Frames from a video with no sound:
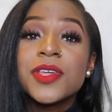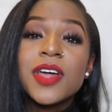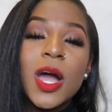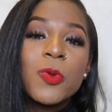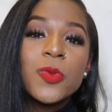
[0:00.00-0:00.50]
with
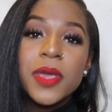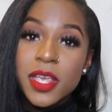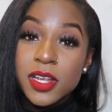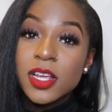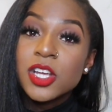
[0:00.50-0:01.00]
I will
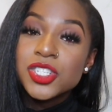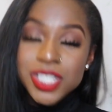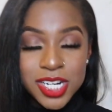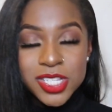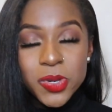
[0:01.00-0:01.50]
be
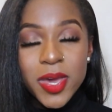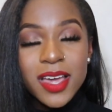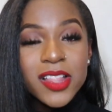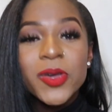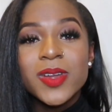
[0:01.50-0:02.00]
sure to
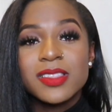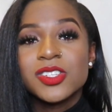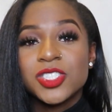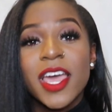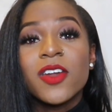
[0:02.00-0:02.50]
include in
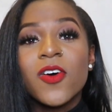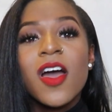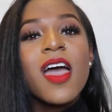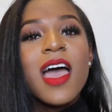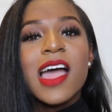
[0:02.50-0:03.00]
this
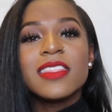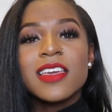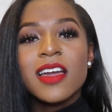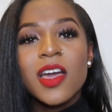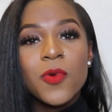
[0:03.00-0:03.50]
channel. I
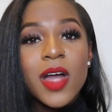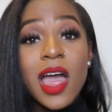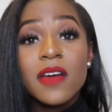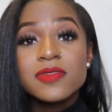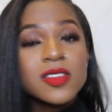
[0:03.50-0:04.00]
think I will
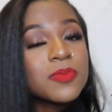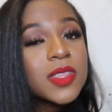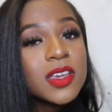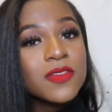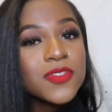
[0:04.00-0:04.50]
have
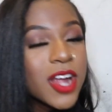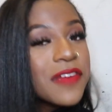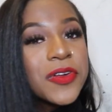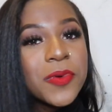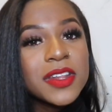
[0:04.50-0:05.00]
something for
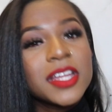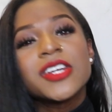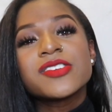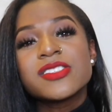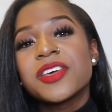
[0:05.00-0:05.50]
everyone
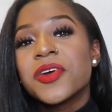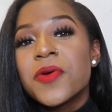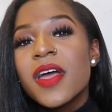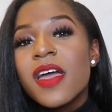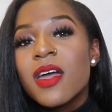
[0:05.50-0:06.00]
here.
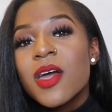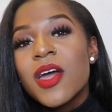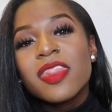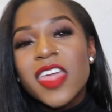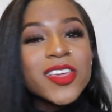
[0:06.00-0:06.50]
So
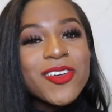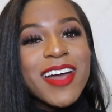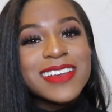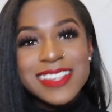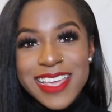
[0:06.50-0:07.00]
thank you
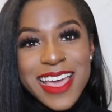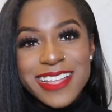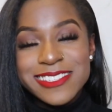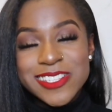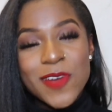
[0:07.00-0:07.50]
guys
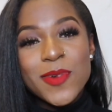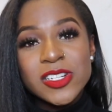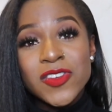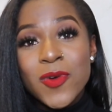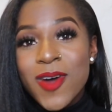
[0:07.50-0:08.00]
again so
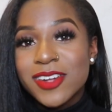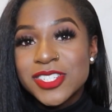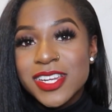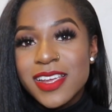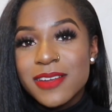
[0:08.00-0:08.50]
much for
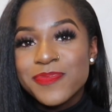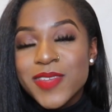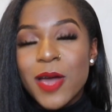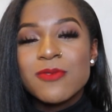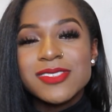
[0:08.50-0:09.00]
watching.
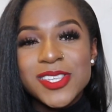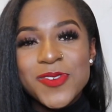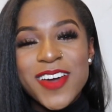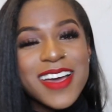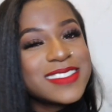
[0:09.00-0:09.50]
I will see you
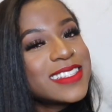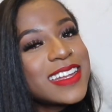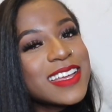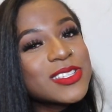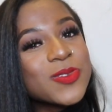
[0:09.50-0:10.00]
guys in the
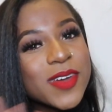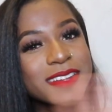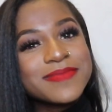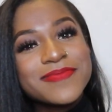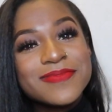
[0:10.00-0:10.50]
next
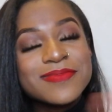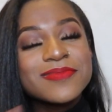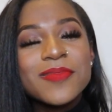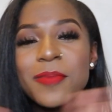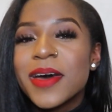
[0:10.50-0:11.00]
one.
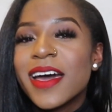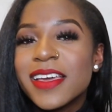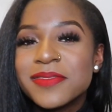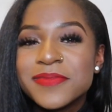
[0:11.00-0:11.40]
Bye.